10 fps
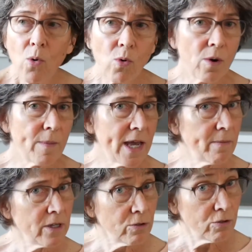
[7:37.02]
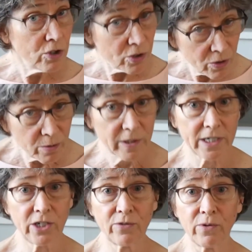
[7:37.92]
Or maybe you do
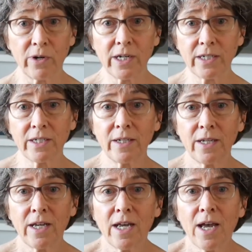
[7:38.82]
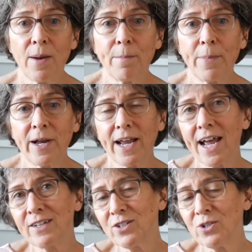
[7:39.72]
reach for it, but
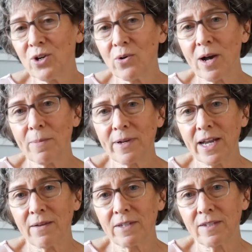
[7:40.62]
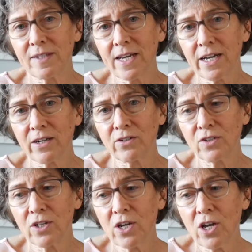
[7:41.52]
as you go up and down the
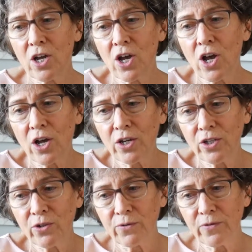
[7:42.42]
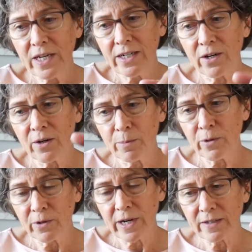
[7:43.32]
stairs, your feet are
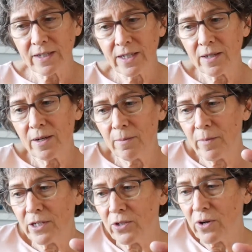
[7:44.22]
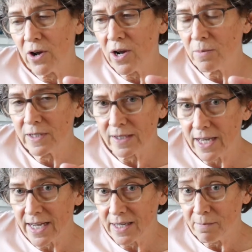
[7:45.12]
progressing, but your arm is
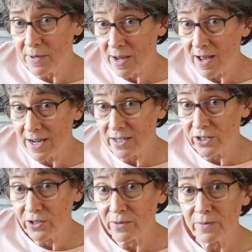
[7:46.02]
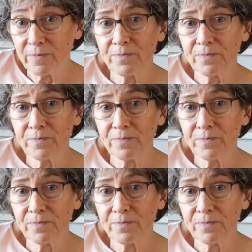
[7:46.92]
lagging behind you.